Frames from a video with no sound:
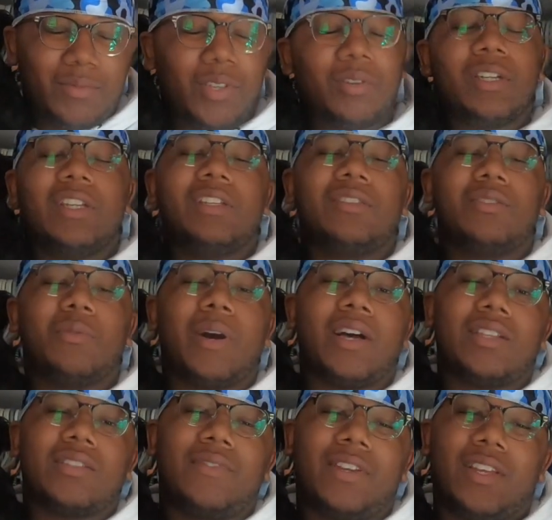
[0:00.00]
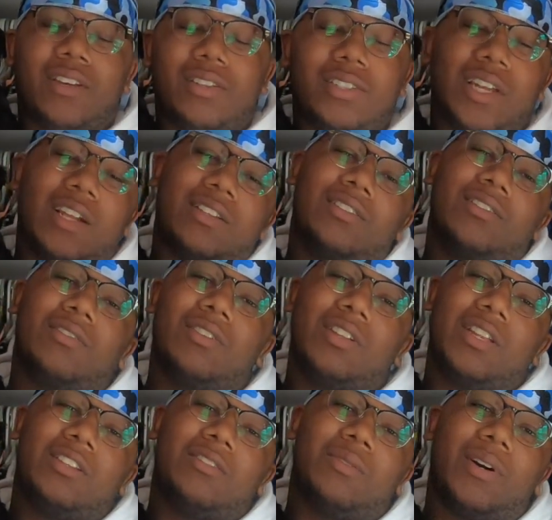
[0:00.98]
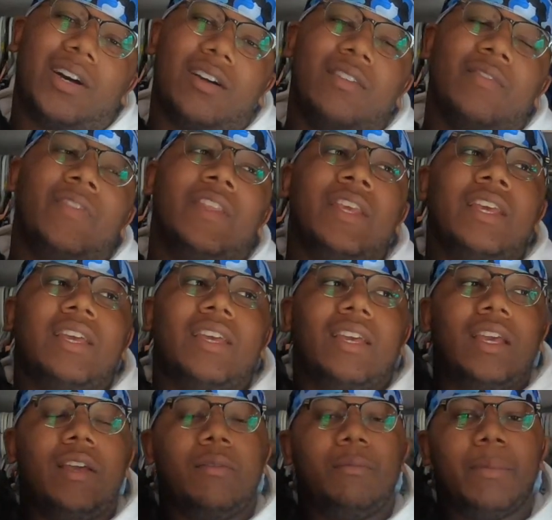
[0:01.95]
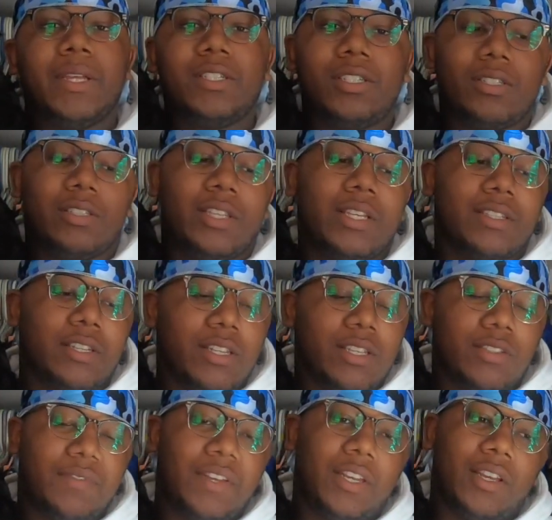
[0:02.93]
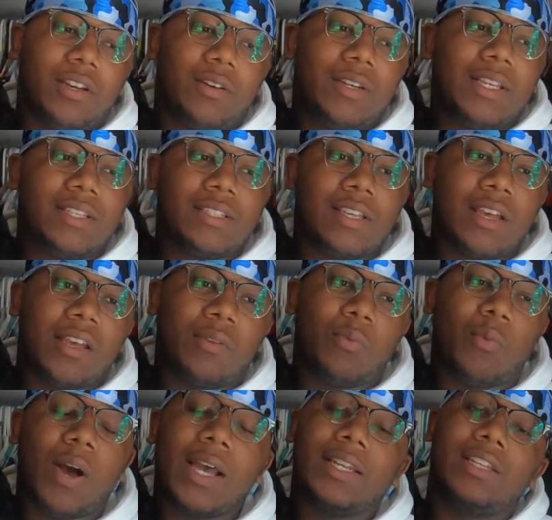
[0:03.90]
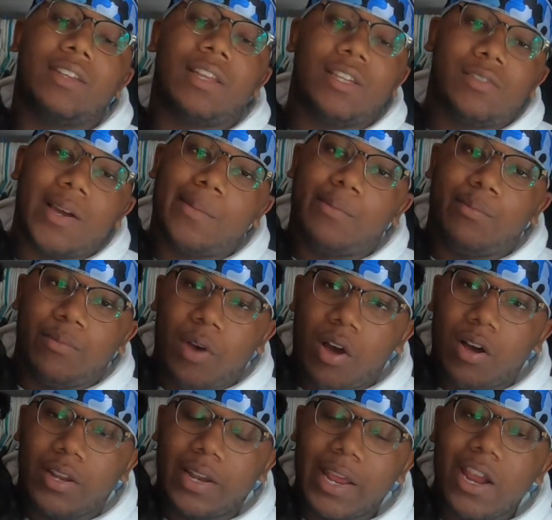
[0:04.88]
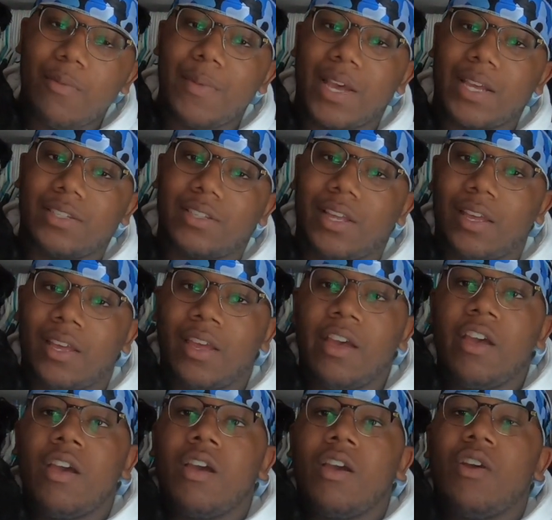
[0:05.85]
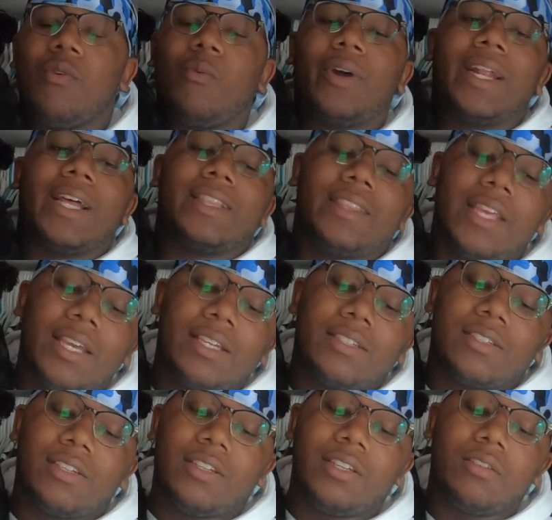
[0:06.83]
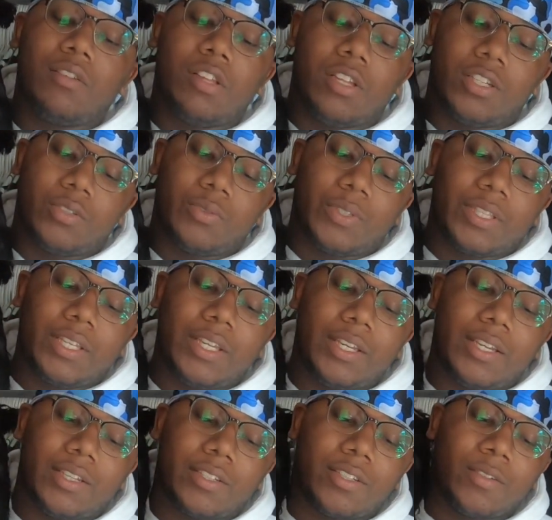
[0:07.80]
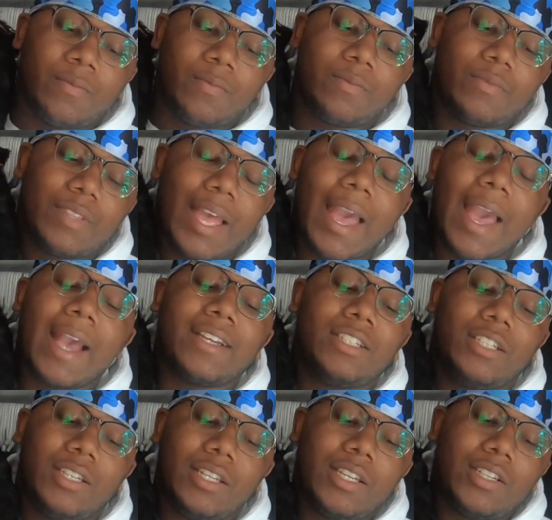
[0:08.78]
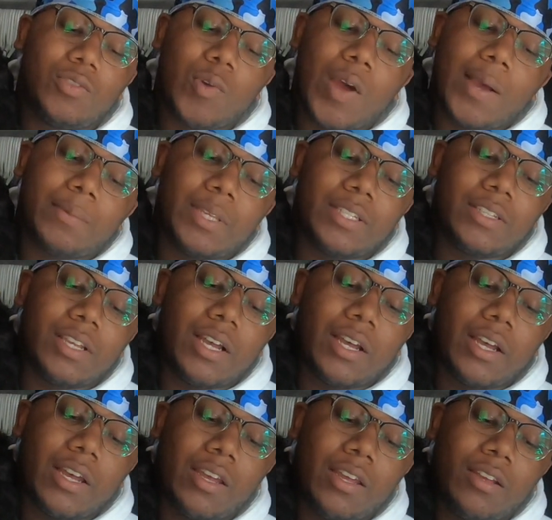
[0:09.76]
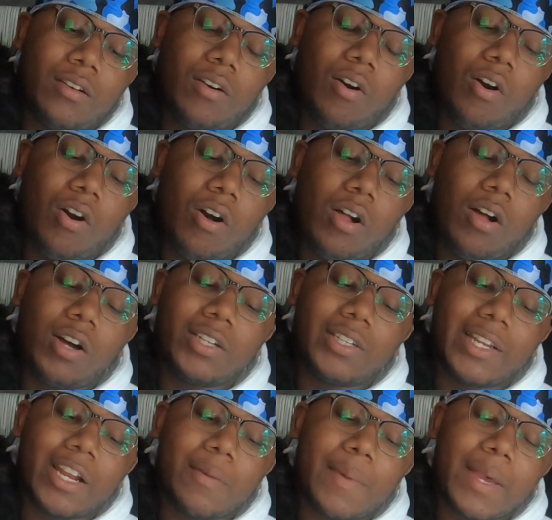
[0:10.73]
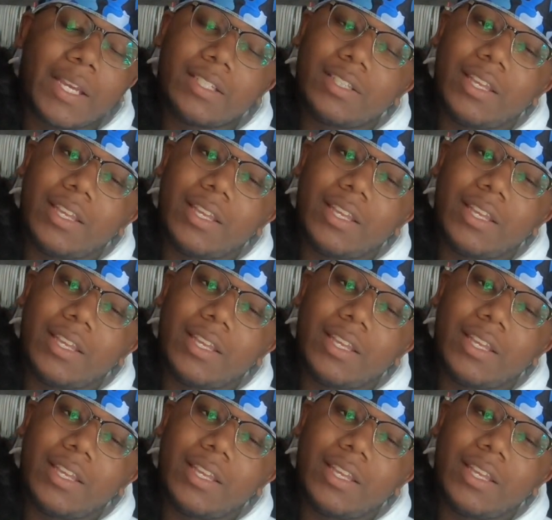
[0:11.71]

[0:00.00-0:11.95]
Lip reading: D2 Wild's video, shout out to Tony D2 Wild, he mentioned these in his video, and he said, why didn't they drop them on Air Max Day? What I think is the deal is with these, they actually did drop these all on Air Max